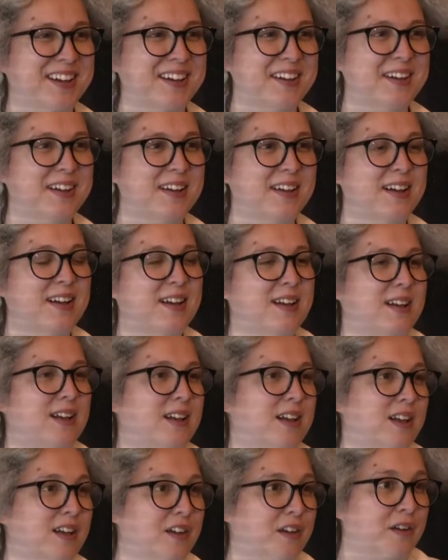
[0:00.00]
how long
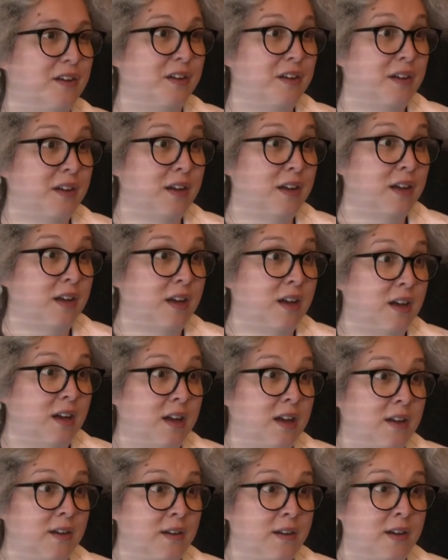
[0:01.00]
has it been
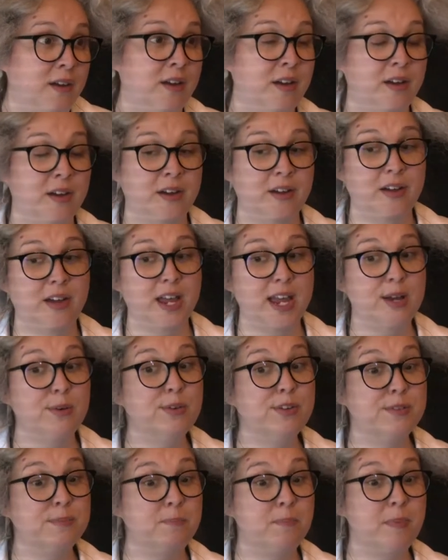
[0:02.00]
shut down for? It's been it
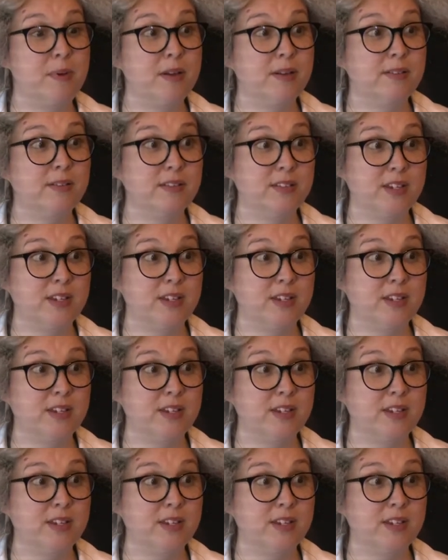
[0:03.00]
was, quite a while.